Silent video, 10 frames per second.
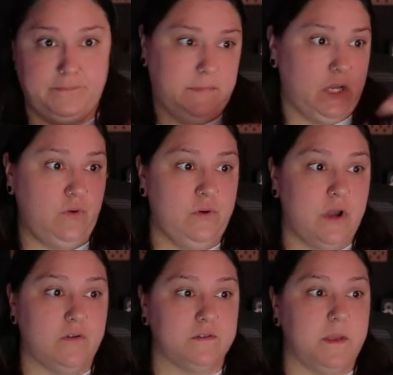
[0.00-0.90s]
Who
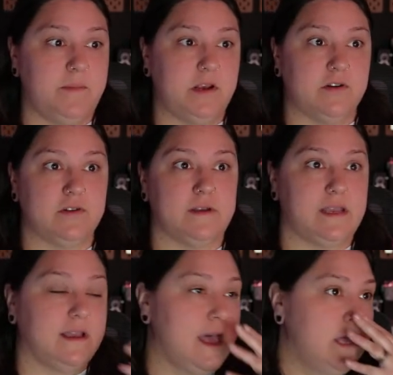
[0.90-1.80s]
knows, maybe you're
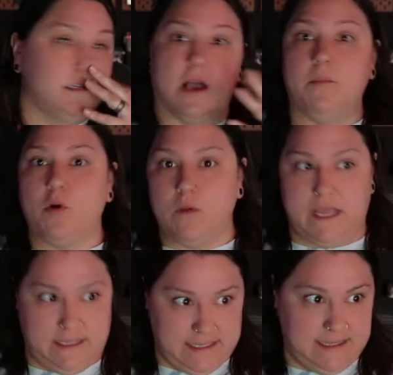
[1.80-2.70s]
doing
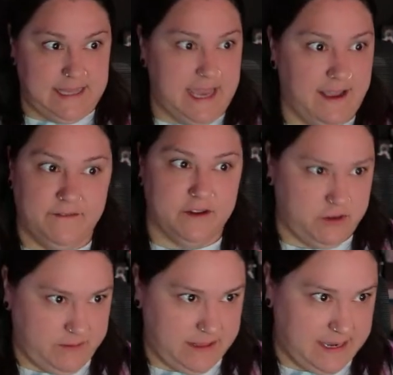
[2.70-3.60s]
tumbleweeds in that if you're
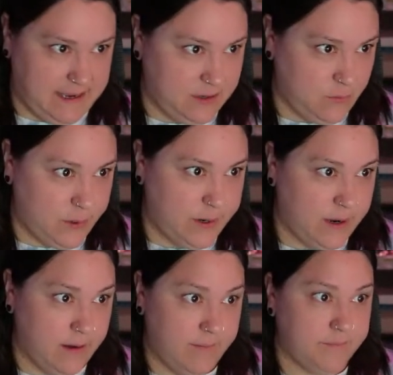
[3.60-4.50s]
doing that,
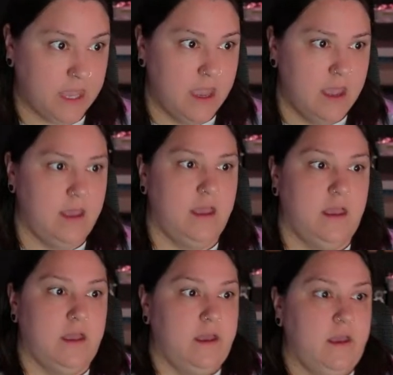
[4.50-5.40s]
or
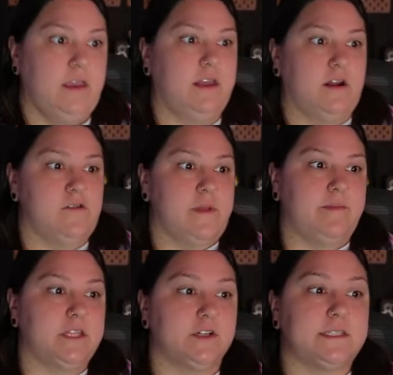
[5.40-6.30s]
you know,
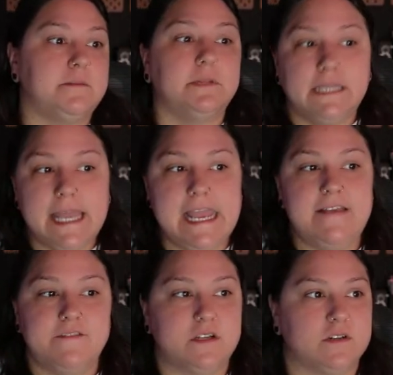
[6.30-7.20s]
maybe there's some
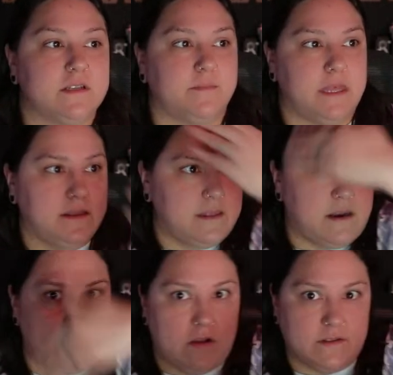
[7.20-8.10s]
leaves or something
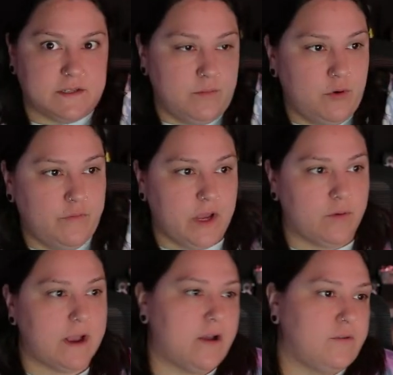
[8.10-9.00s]
that are also moving
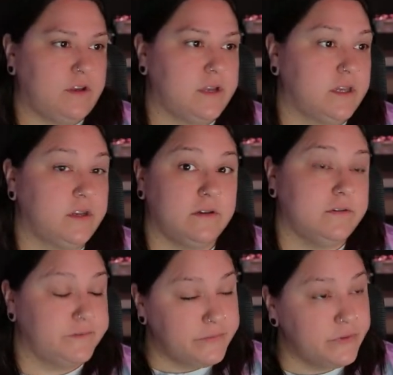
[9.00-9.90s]
around. You can
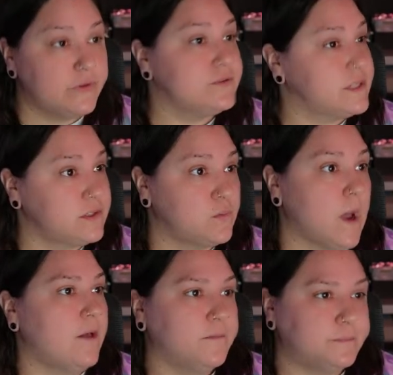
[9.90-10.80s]
do those as well.